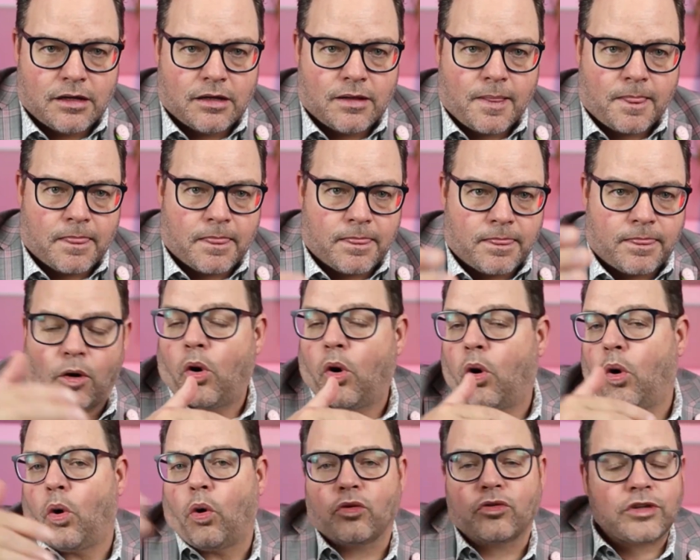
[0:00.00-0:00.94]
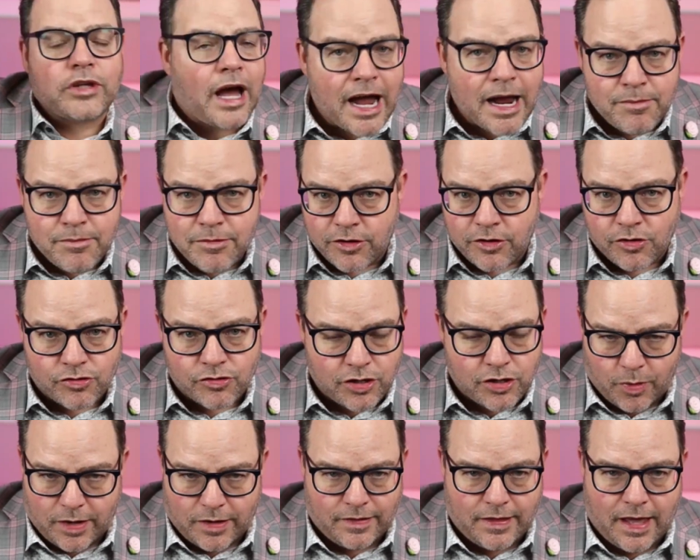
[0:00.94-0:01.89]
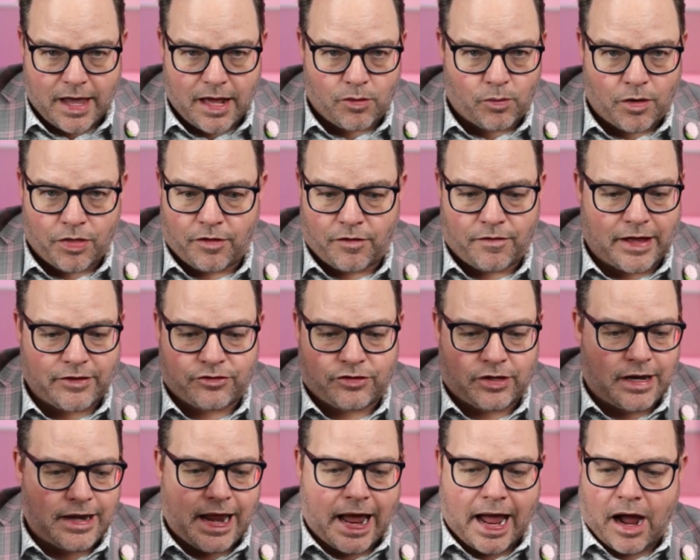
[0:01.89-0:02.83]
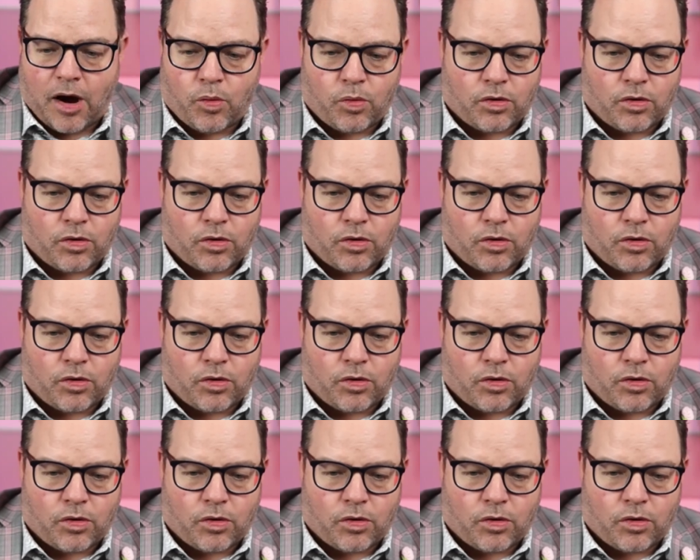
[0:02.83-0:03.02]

The whole time that you're doing that, whether that's an hour